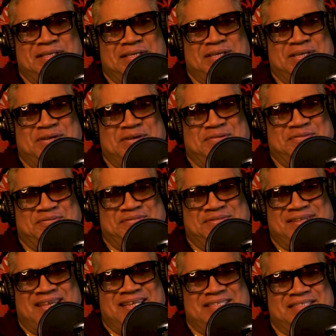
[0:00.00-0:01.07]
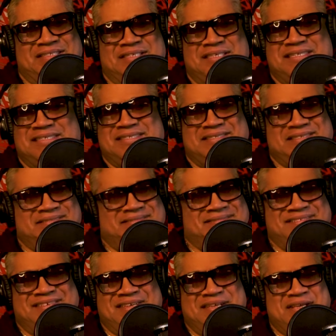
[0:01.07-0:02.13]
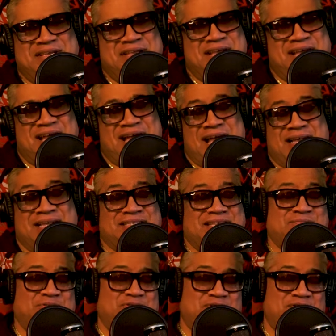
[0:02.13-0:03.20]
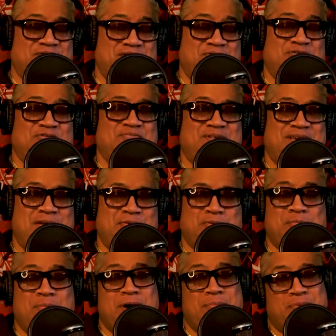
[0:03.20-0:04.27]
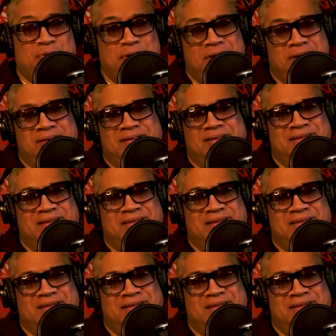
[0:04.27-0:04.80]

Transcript: You know, and just, because I'm sure if it was me with my boy,